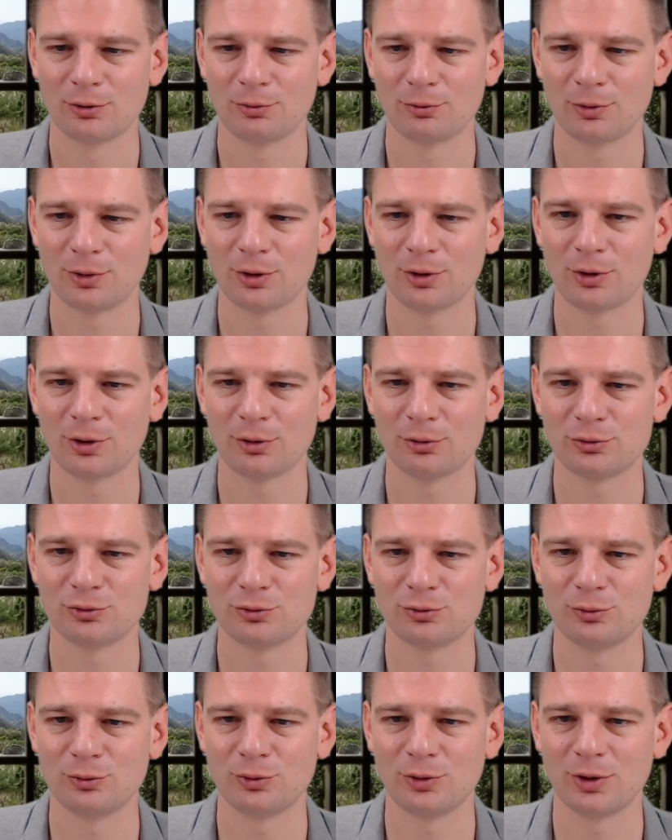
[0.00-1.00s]
We're gonna go
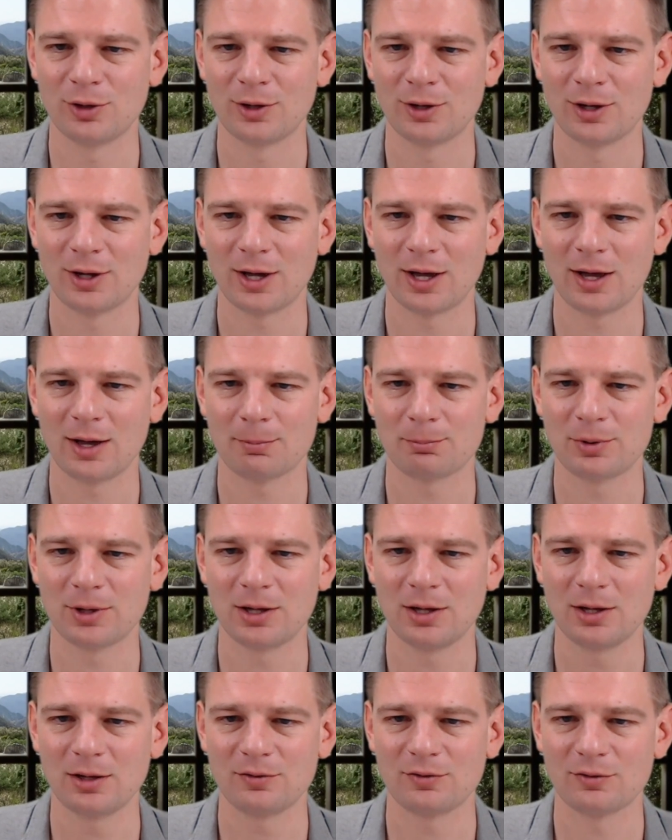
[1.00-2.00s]
to Happy
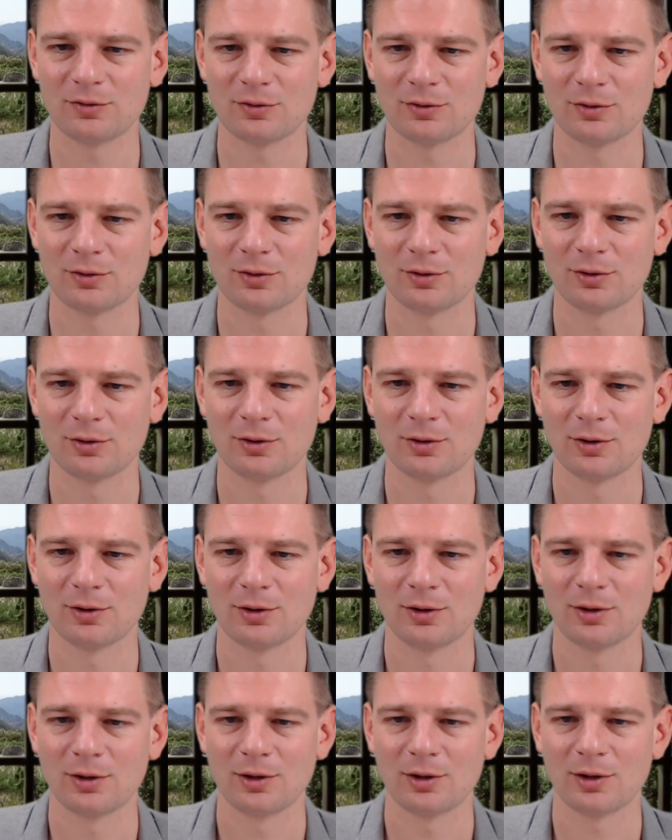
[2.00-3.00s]
Hits.
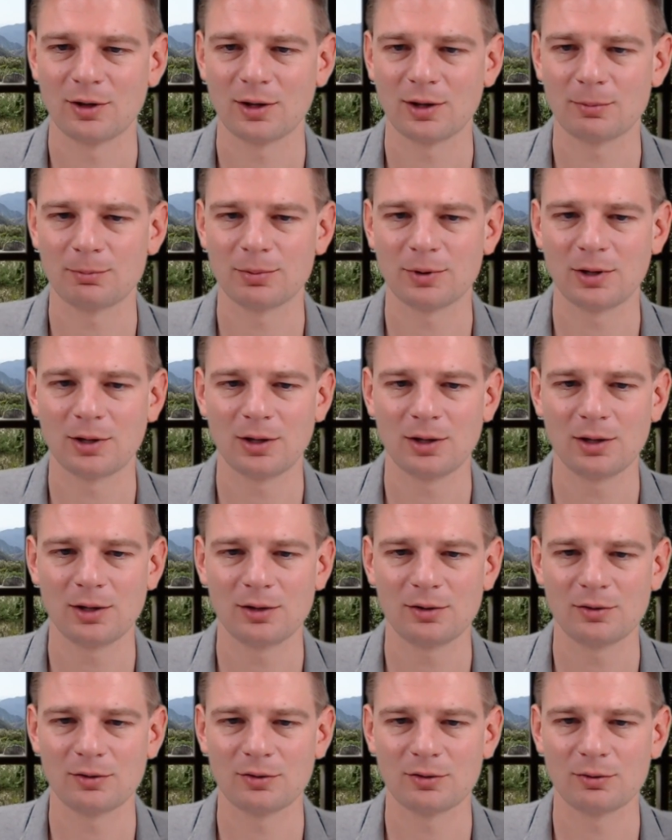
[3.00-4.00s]
Happy
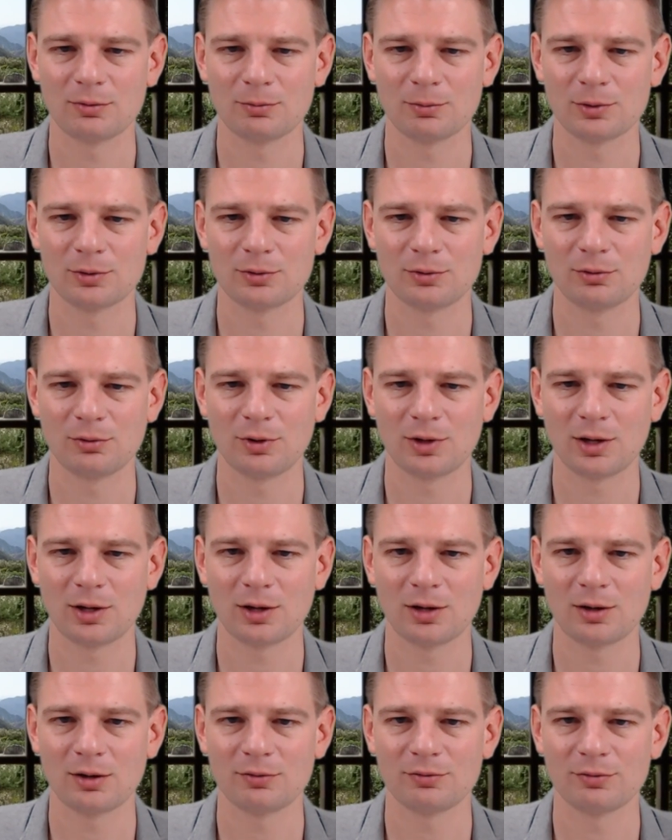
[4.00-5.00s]
Hits. What do they
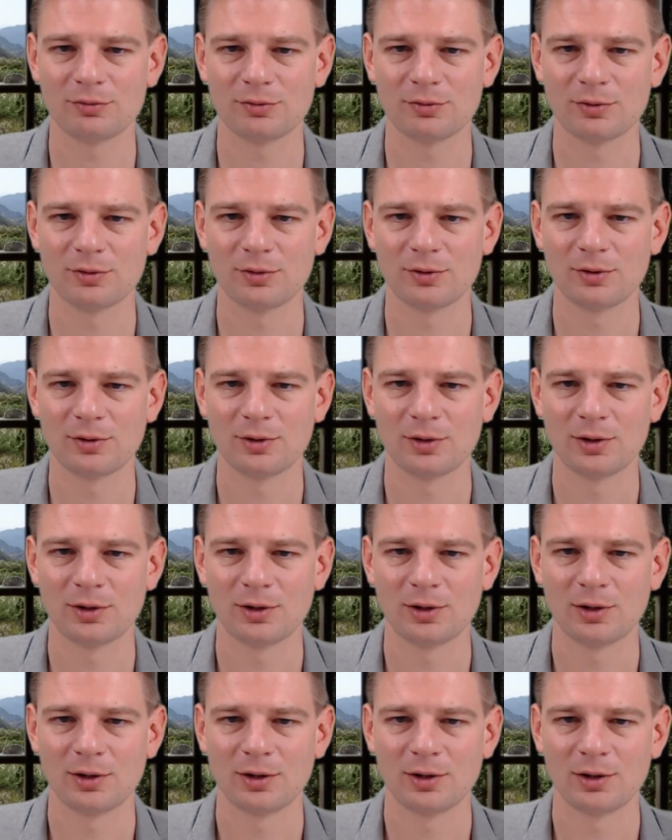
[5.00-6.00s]
have?
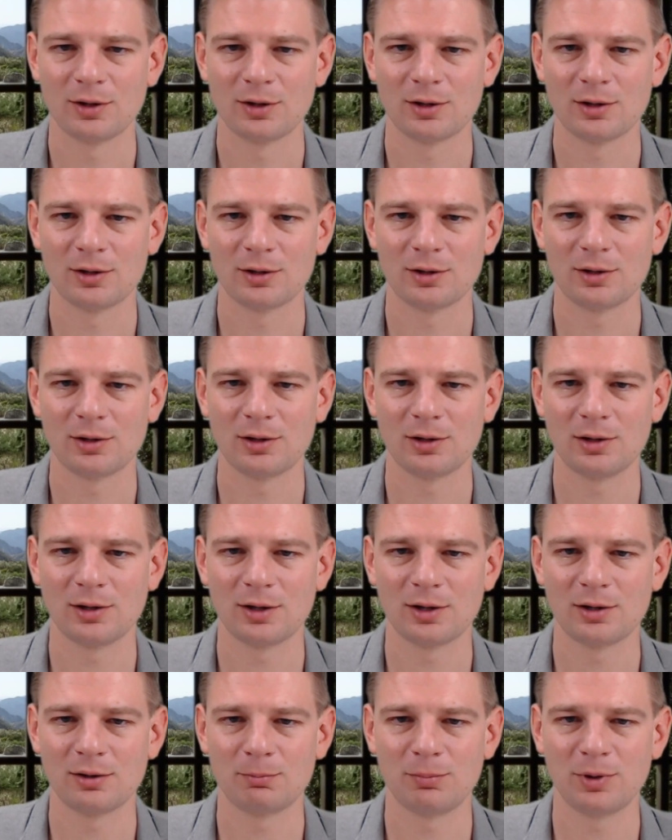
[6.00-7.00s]

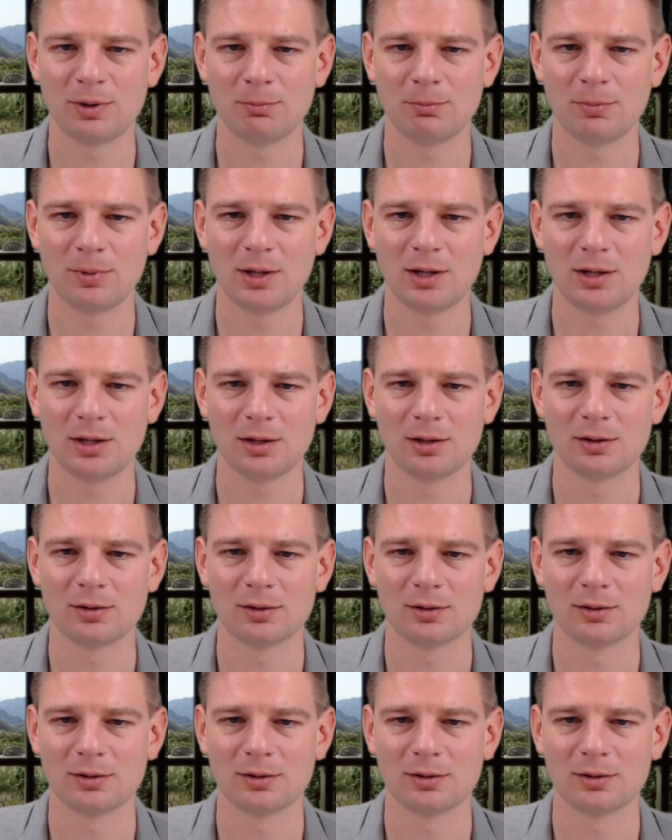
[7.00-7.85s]
Let It Be Me.